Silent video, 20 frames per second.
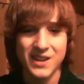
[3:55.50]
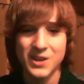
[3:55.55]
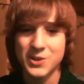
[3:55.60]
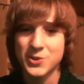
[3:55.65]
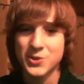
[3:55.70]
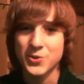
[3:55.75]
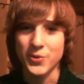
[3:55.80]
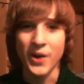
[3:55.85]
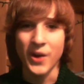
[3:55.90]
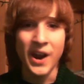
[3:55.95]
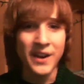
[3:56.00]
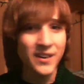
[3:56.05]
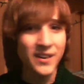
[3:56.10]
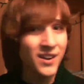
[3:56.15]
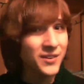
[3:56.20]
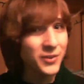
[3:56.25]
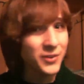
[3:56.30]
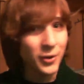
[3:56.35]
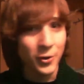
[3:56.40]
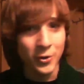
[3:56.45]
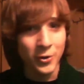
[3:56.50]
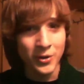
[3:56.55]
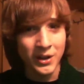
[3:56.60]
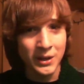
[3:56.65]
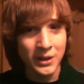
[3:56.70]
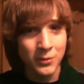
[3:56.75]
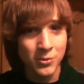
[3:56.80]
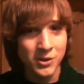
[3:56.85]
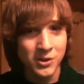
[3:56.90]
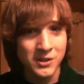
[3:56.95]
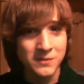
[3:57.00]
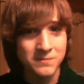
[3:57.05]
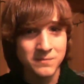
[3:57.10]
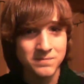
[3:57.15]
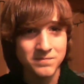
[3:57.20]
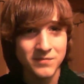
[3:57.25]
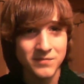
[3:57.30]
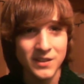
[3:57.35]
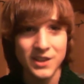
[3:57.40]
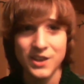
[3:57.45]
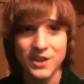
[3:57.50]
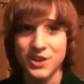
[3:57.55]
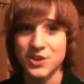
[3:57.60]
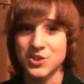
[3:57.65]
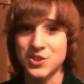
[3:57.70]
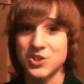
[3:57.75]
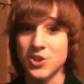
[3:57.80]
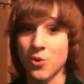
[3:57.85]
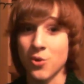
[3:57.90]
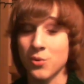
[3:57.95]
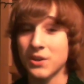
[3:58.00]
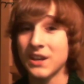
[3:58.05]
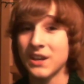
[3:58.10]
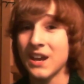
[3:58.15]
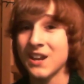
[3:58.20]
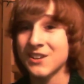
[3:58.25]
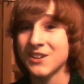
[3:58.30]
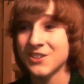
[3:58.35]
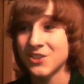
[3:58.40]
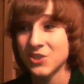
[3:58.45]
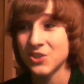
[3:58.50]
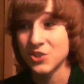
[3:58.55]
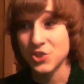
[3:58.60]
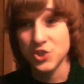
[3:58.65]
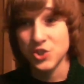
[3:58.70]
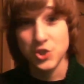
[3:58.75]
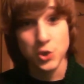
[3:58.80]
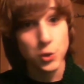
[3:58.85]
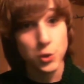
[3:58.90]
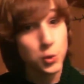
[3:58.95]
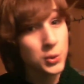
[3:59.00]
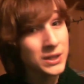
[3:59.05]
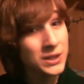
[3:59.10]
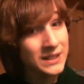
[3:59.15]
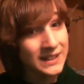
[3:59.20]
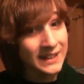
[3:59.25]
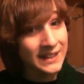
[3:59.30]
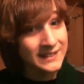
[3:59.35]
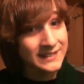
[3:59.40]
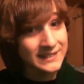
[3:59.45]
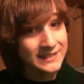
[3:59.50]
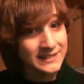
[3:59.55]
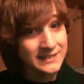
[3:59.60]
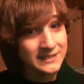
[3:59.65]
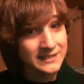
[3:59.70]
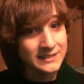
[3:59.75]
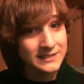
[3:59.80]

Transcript: Try not to hurt anyone. Don't get too connected.